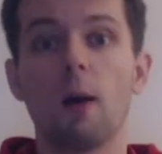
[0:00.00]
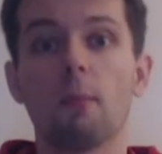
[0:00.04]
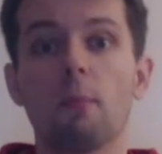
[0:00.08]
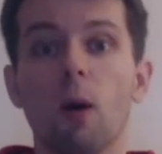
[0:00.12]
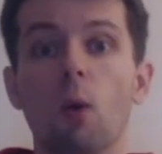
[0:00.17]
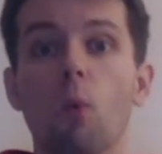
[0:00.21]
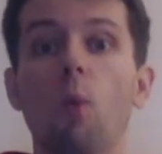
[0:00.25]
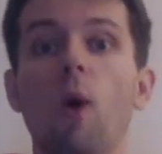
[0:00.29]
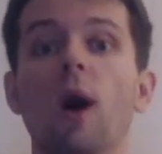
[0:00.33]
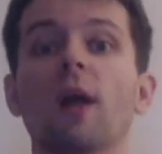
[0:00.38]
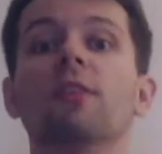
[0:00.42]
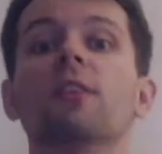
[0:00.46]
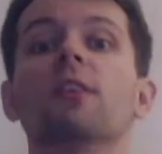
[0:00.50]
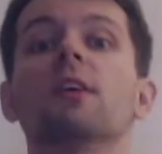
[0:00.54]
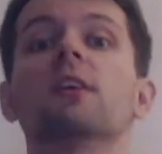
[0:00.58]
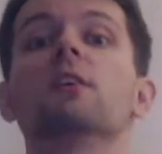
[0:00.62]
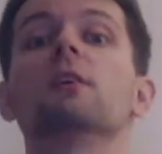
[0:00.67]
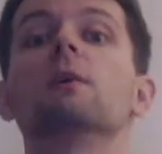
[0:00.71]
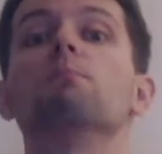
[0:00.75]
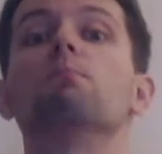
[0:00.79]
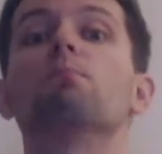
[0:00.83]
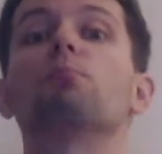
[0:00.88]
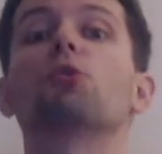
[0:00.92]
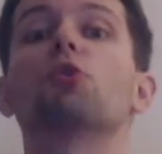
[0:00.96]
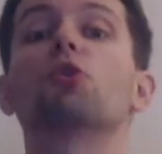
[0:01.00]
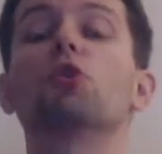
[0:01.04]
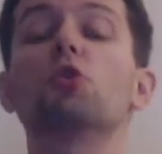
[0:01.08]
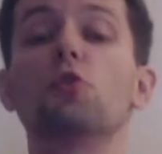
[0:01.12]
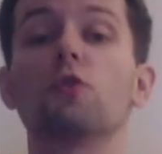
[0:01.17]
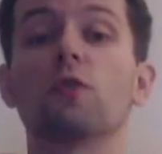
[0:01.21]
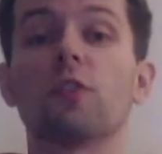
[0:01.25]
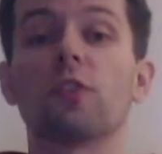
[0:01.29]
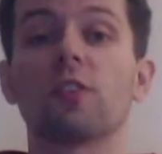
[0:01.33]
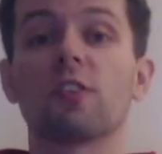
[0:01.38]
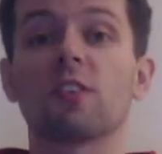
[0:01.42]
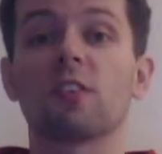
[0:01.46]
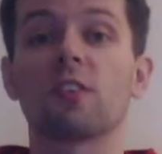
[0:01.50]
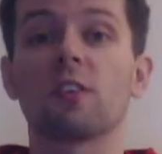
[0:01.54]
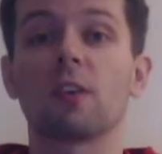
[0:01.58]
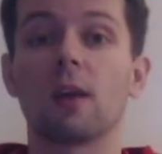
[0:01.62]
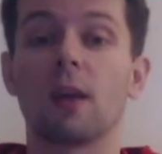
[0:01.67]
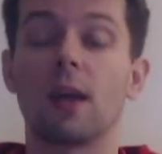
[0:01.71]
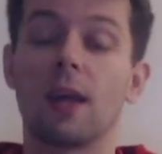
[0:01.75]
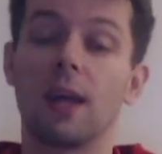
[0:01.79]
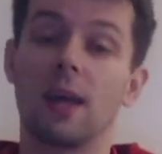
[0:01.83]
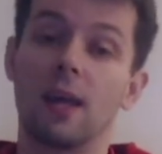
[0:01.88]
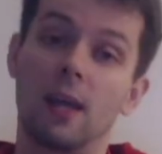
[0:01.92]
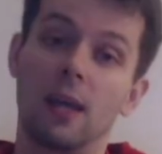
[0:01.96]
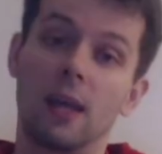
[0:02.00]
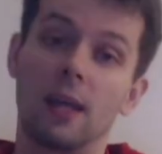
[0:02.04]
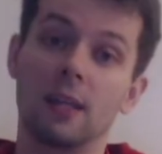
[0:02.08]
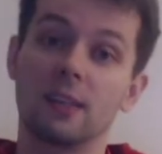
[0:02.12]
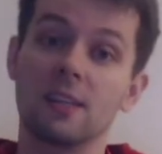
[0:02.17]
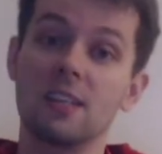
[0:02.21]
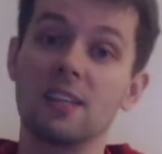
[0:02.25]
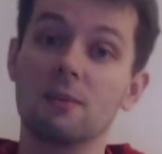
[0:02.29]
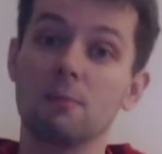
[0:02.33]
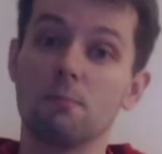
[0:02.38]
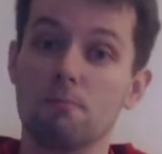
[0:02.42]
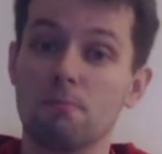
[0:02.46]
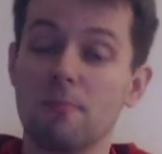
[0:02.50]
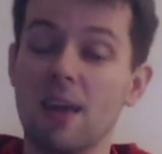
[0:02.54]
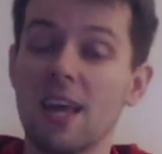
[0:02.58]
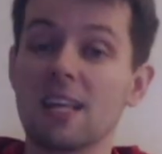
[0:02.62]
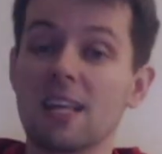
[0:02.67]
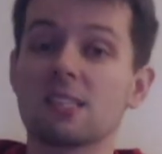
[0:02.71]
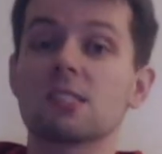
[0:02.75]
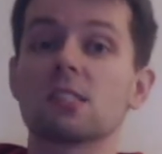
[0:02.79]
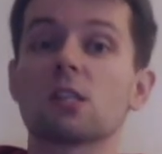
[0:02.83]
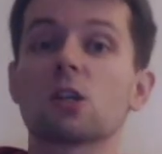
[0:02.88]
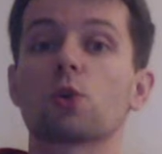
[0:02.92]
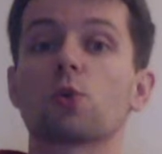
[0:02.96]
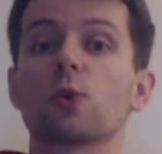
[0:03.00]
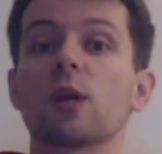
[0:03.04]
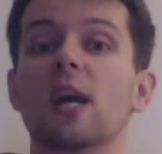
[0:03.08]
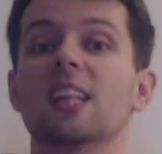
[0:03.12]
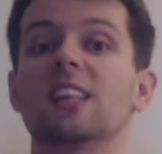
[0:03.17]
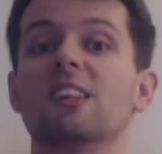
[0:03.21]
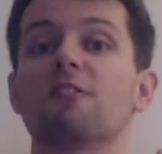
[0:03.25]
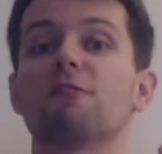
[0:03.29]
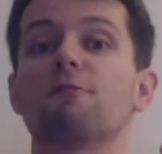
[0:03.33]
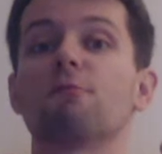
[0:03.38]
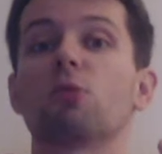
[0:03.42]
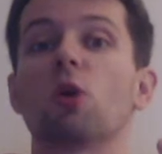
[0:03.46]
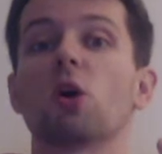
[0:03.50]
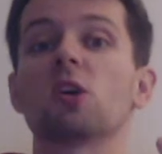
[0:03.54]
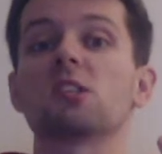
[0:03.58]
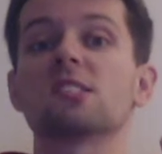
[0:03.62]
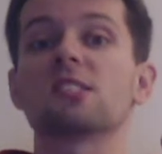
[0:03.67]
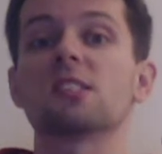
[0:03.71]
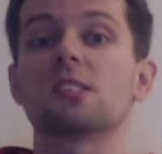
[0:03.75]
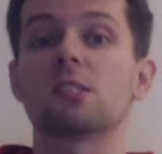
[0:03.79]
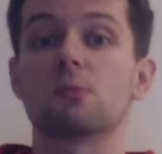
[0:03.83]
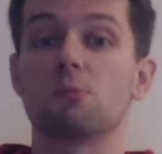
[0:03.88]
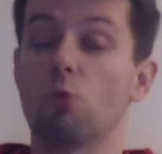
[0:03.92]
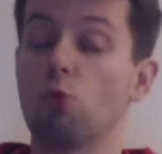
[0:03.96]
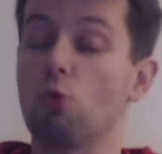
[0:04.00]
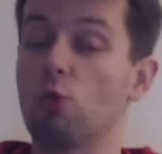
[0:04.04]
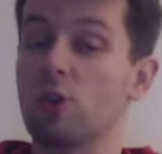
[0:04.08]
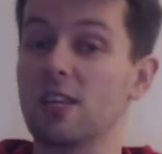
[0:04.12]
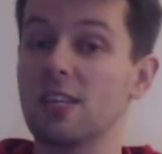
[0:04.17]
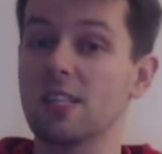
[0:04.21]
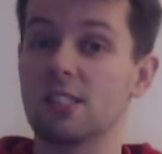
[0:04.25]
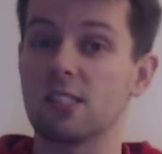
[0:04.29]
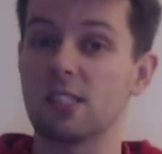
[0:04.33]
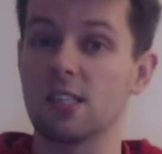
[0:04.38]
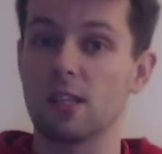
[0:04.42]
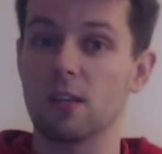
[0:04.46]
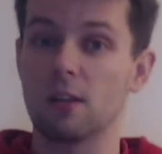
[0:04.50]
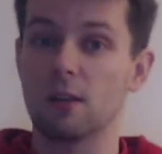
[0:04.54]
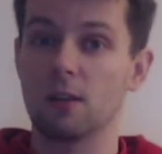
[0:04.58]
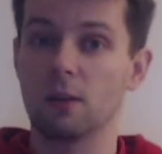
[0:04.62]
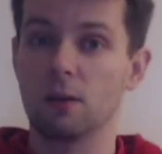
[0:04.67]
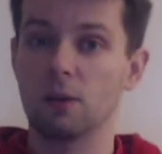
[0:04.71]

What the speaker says: but one that improves and makes the creative process more easy.